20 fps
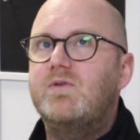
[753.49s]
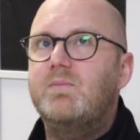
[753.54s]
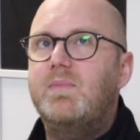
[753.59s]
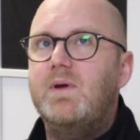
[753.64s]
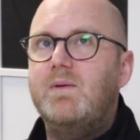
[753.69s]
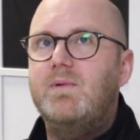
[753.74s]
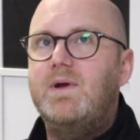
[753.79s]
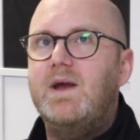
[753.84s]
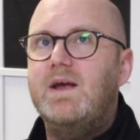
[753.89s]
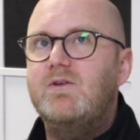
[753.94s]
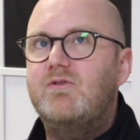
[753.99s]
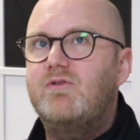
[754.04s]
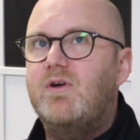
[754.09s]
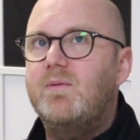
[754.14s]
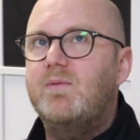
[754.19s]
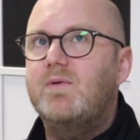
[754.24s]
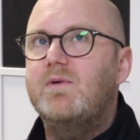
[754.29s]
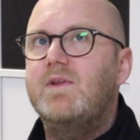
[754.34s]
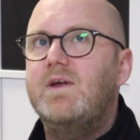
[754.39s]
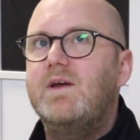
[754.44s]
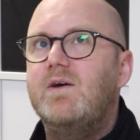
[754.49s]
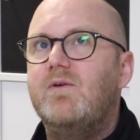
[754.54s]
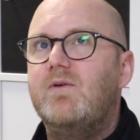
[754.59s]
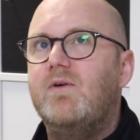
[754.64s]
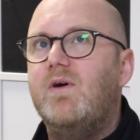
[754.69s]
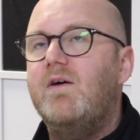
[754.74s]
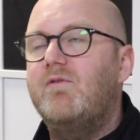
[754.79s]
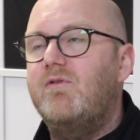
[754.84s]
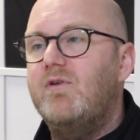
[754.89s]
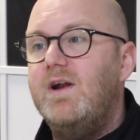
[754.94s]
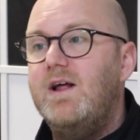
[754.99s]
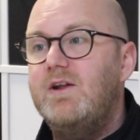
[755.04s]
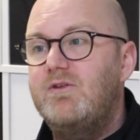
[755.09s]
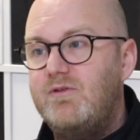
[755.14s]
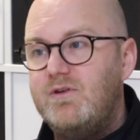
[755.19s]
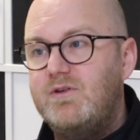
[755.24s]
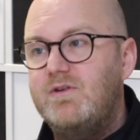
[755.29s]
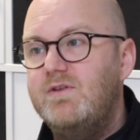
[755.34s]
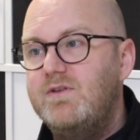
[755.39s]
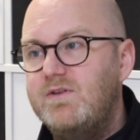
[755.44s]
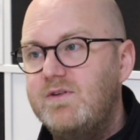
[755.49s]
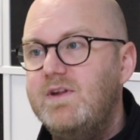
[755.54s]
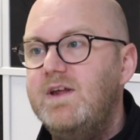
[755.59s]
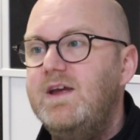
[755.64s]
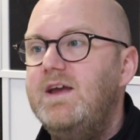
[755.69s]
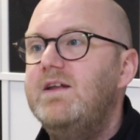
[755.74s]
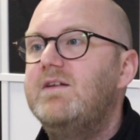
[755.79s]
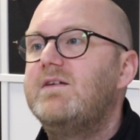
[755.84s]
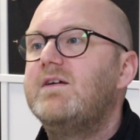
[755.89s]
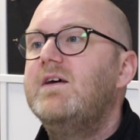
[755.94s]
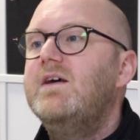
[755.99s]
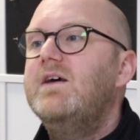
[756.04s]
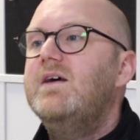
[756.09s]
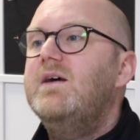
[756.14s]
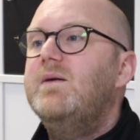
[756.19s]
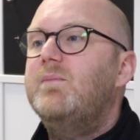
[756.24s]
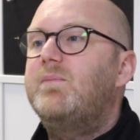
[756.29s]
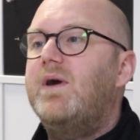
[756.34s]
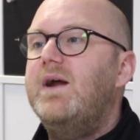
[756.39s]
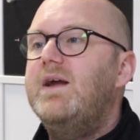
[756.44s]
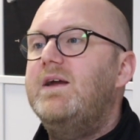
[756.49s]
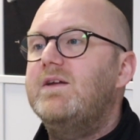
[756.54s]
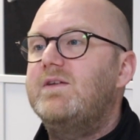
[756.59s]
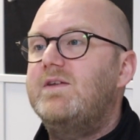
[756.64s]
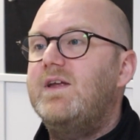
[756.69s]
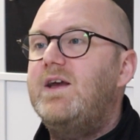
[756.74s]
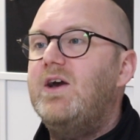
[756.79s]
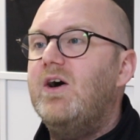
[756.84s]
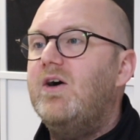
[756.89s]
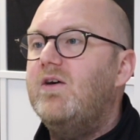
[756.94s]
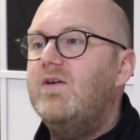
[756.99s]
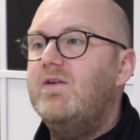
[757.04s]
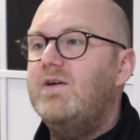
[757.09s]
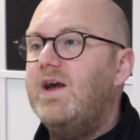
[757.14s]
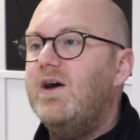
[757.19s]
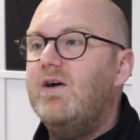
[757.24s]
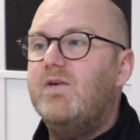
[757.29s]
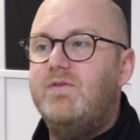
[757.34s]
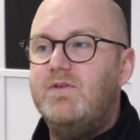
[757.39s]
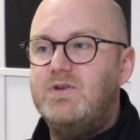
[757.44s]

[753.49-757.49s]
and people get in trouble, and other electricians need breakers they can't get off the